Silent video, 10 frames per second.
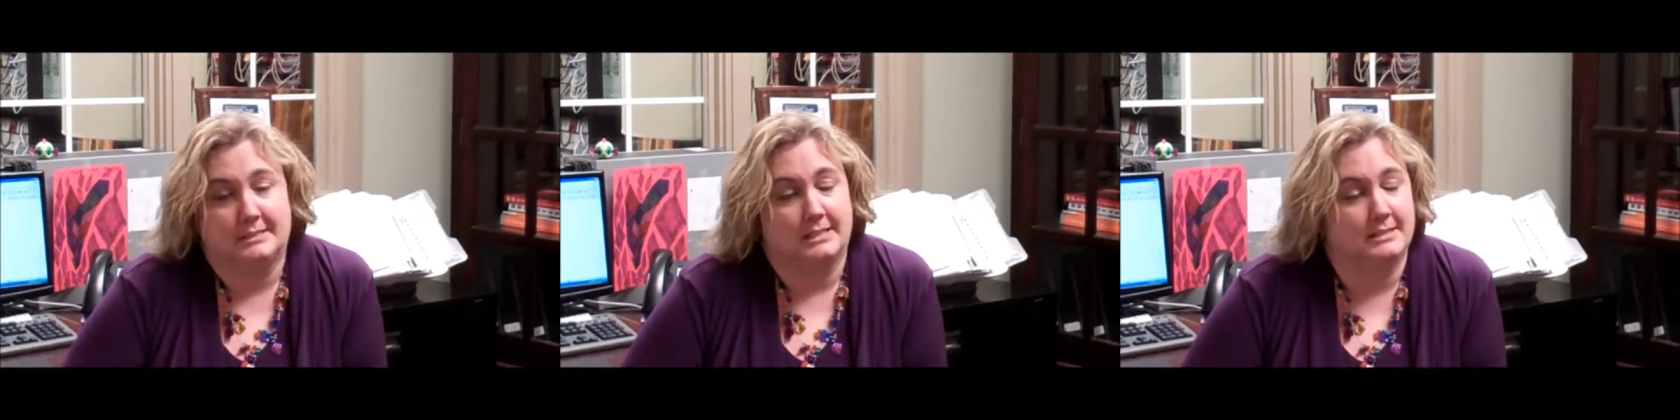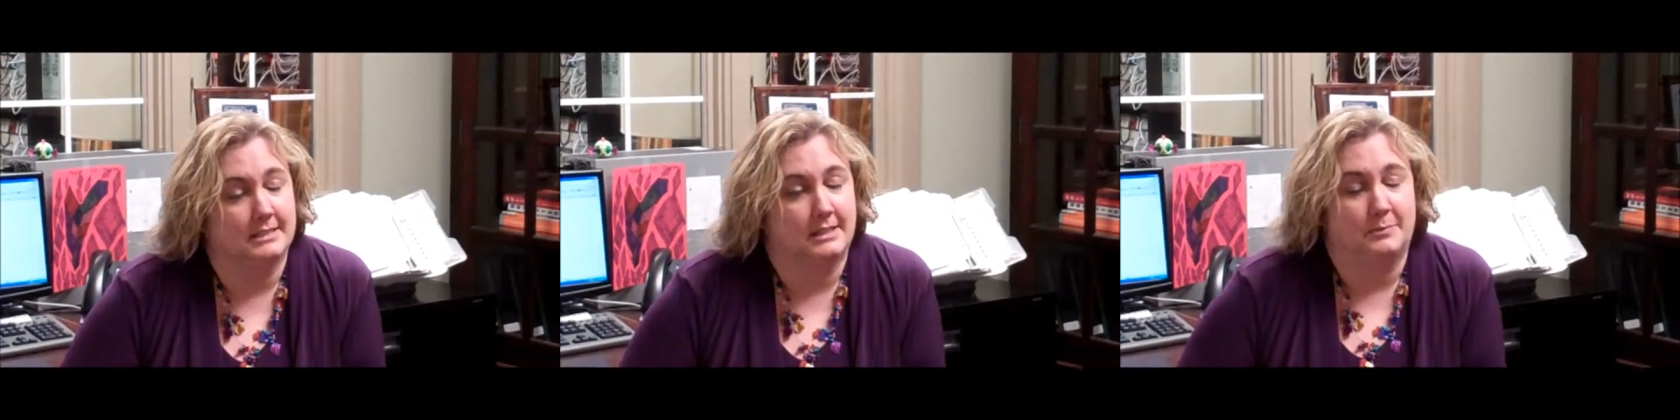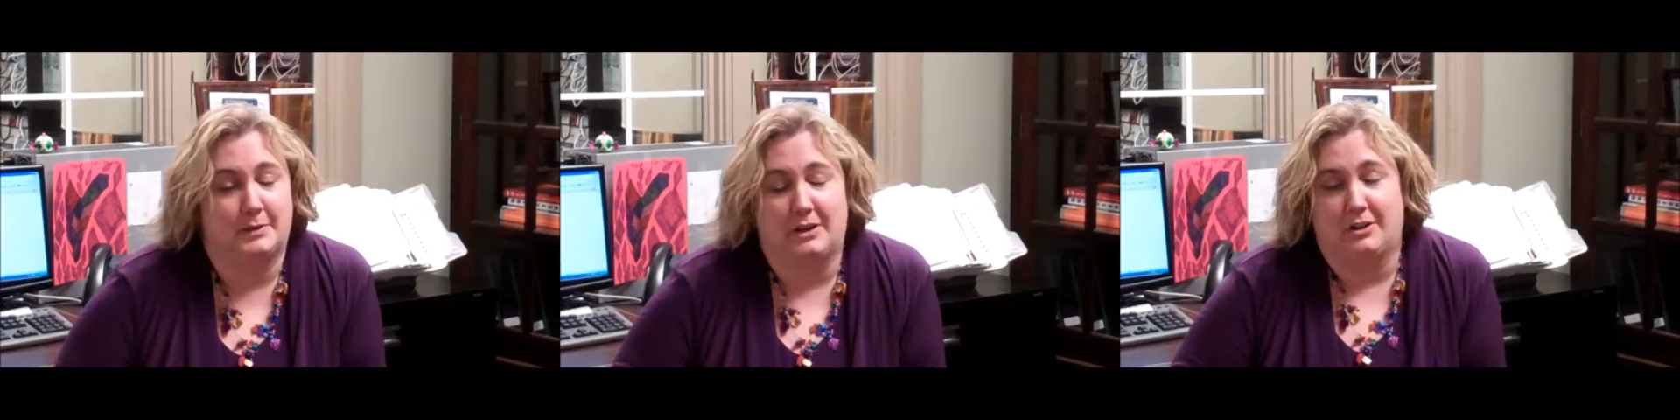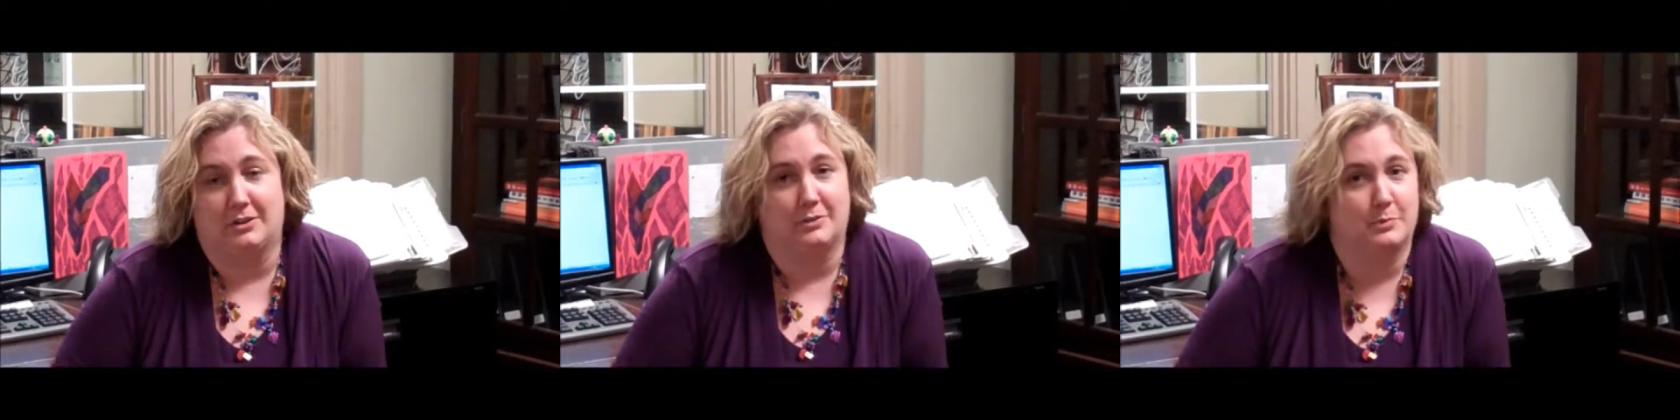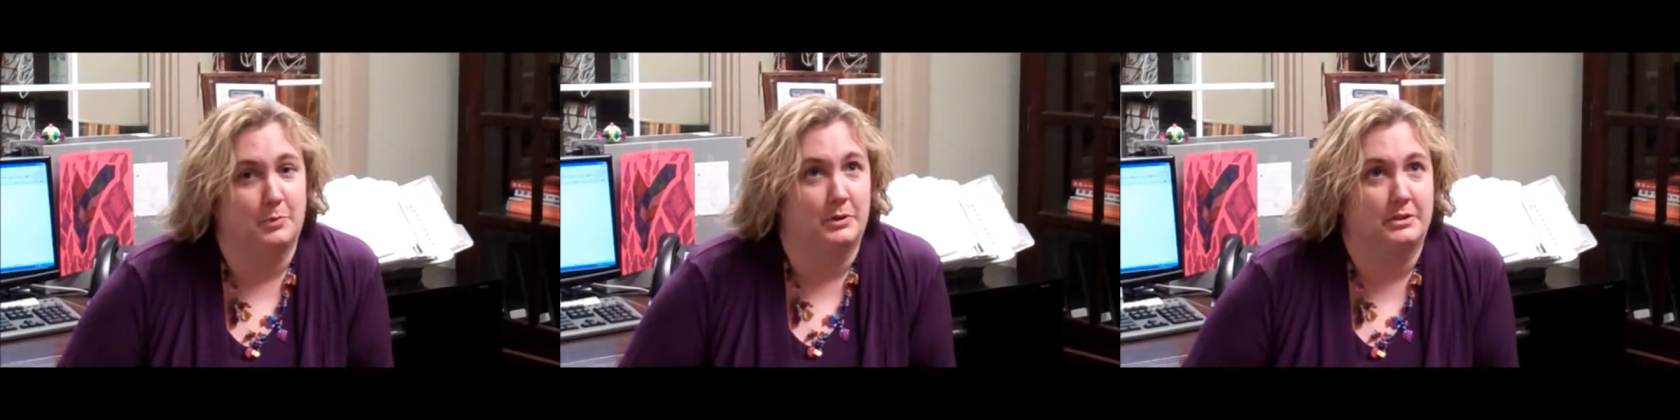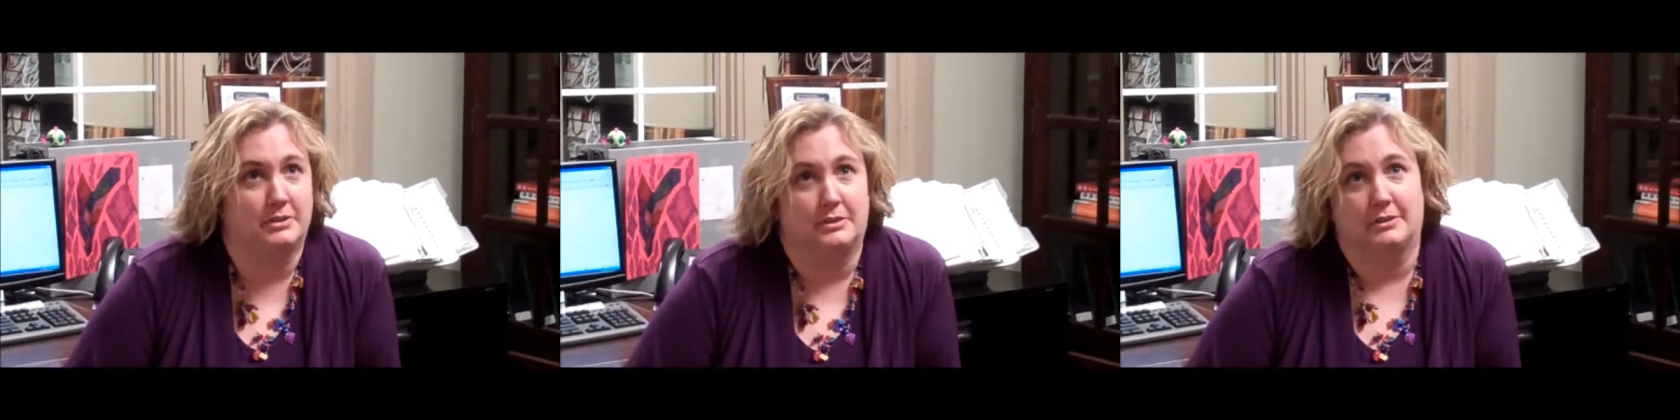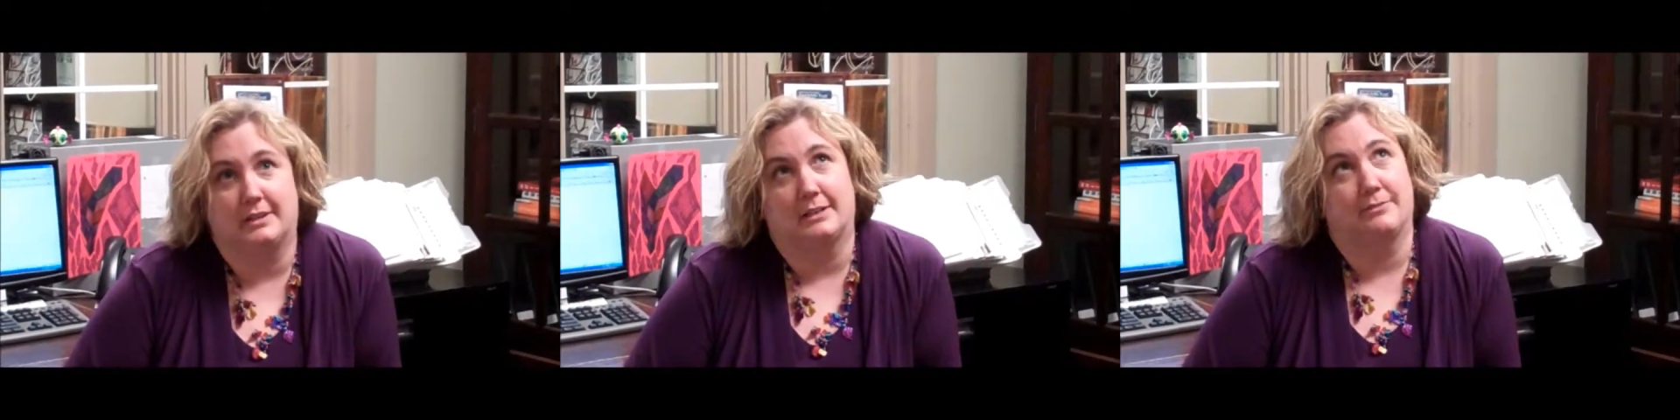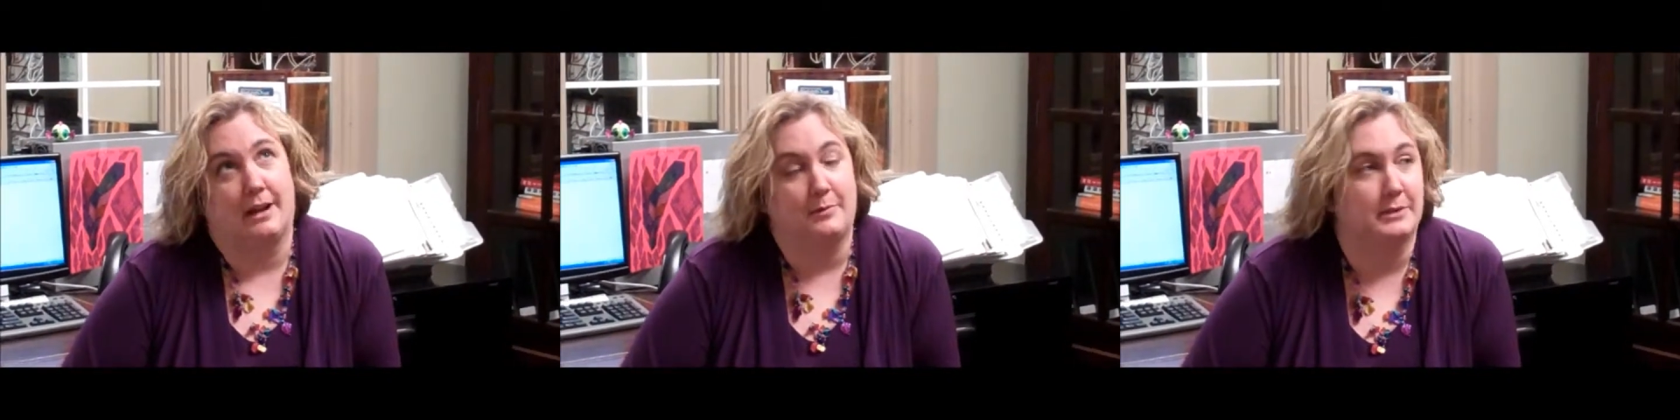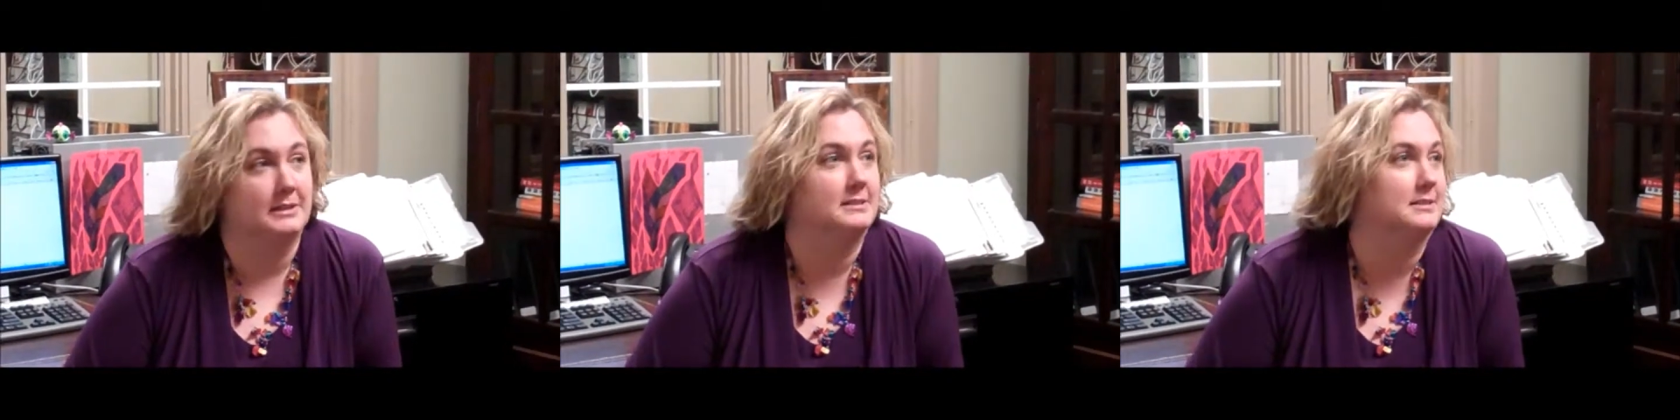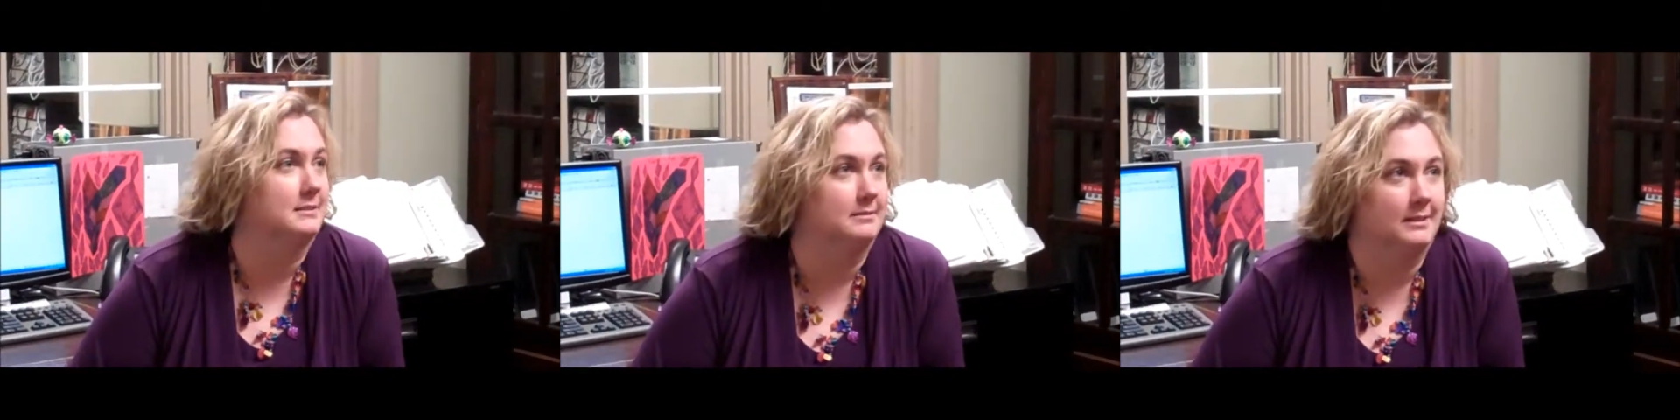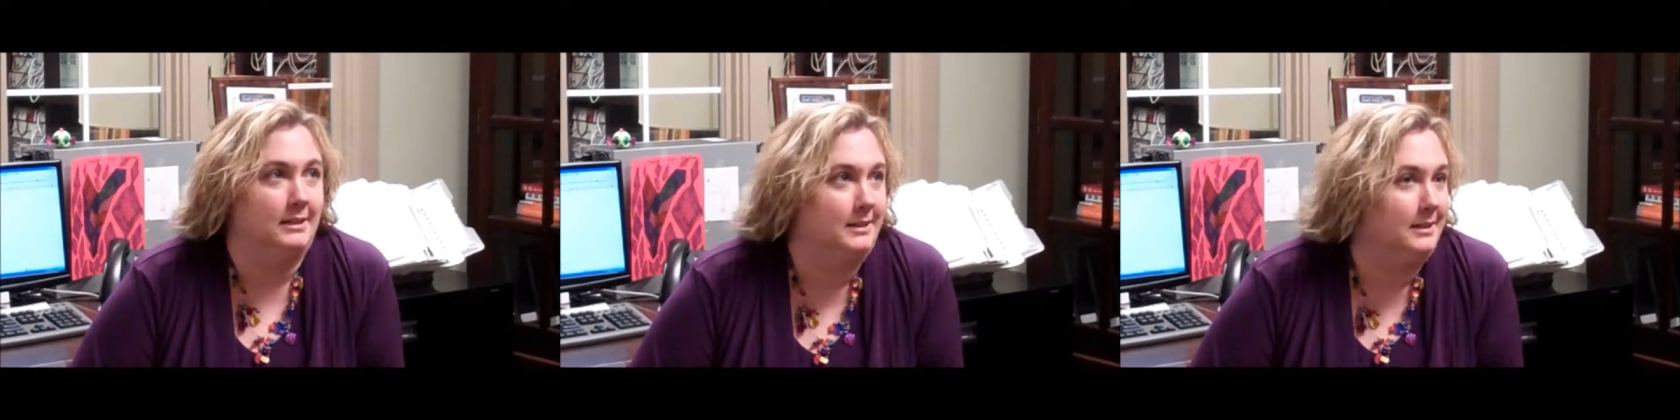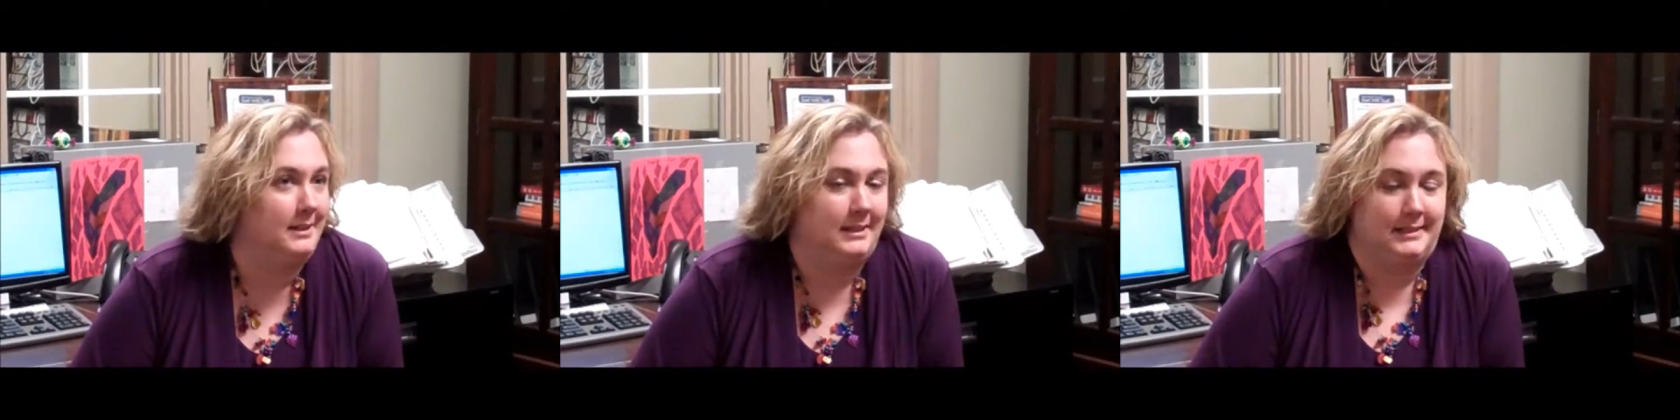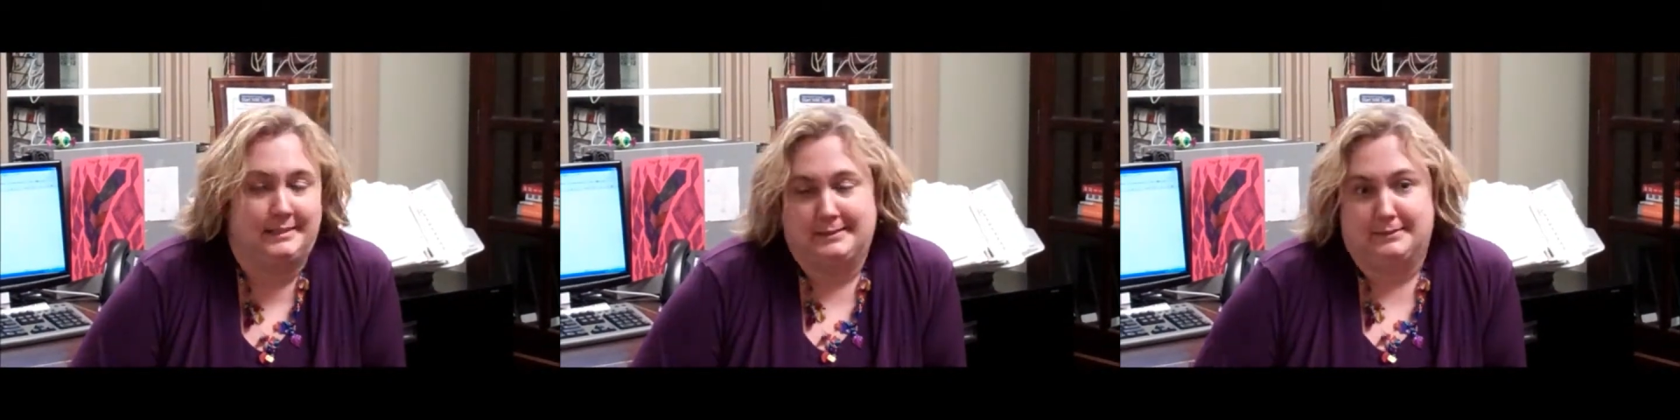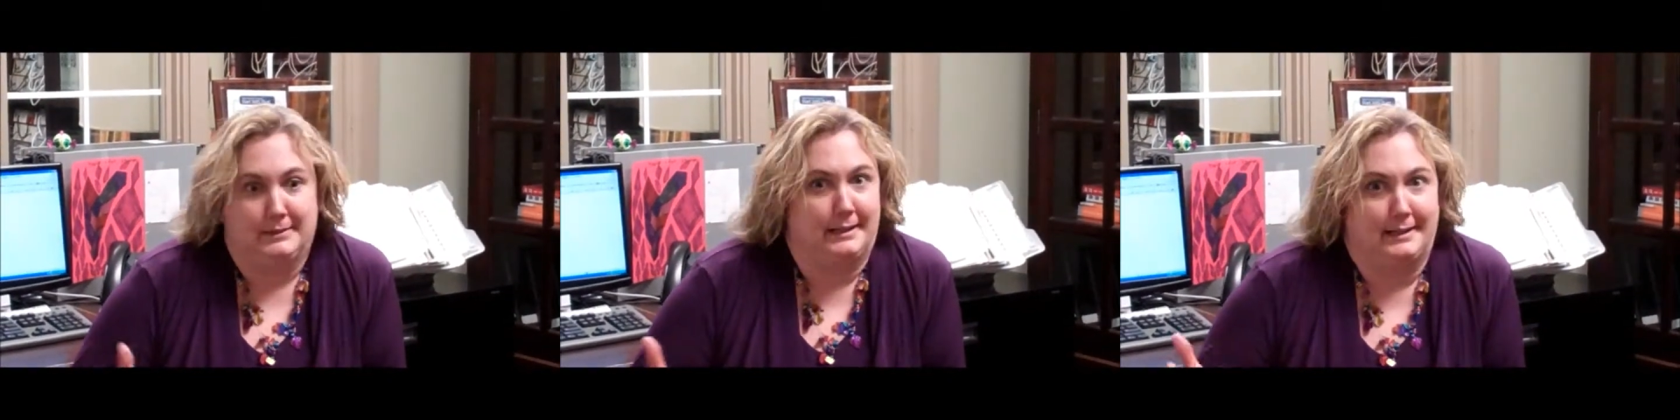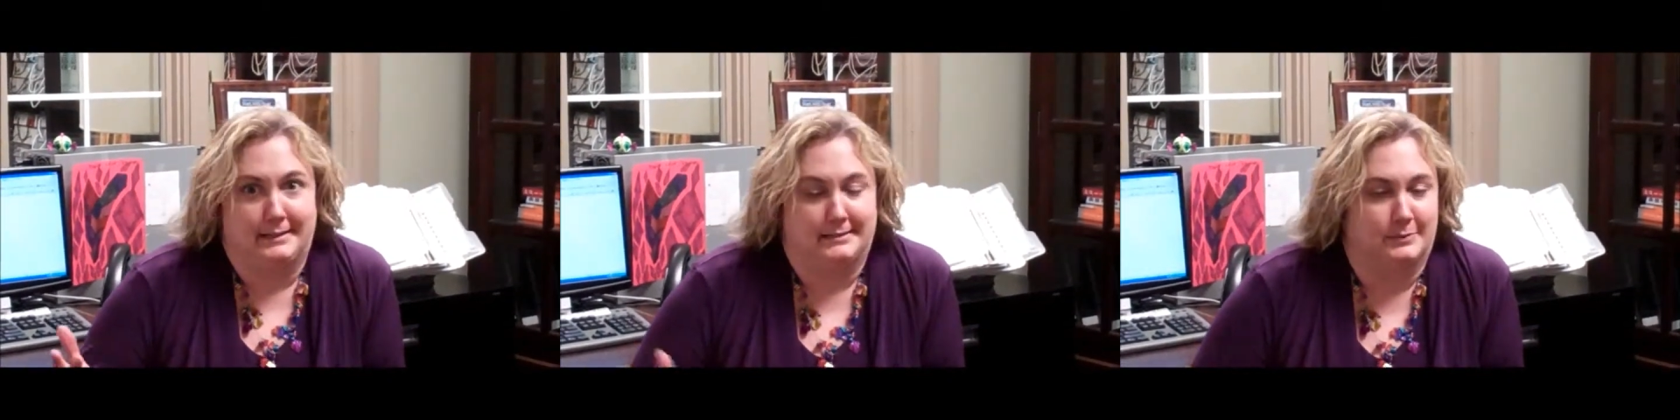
Because it can be all over the board due to like fabrics and legs